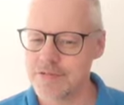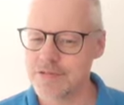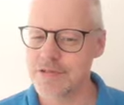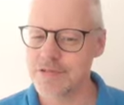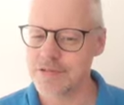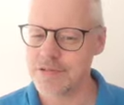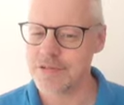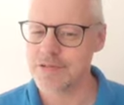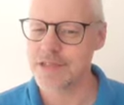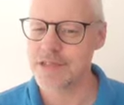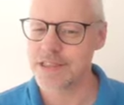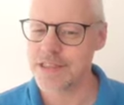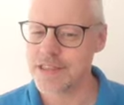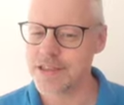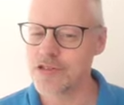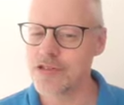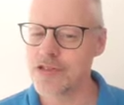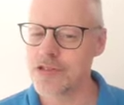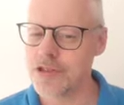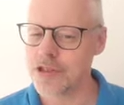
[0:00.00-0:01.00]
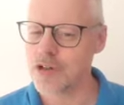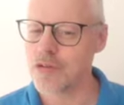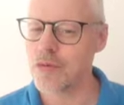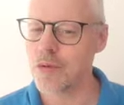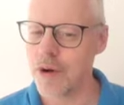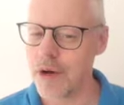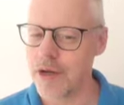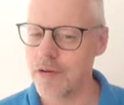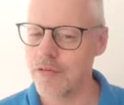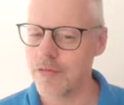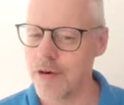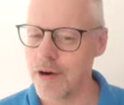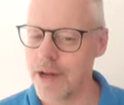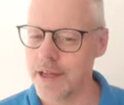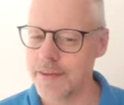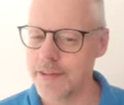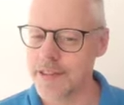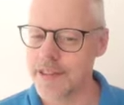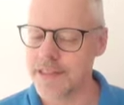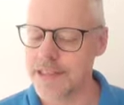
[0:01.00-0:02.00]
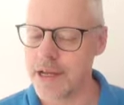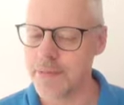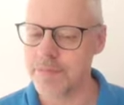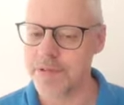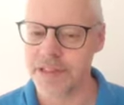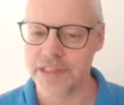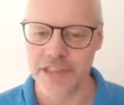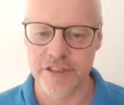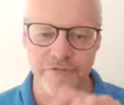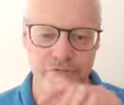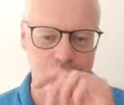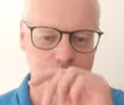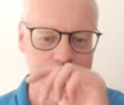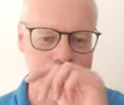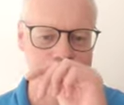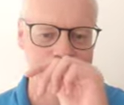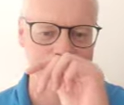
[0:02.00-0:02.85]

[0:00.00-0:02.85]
oh, it's not quite right, there's something different.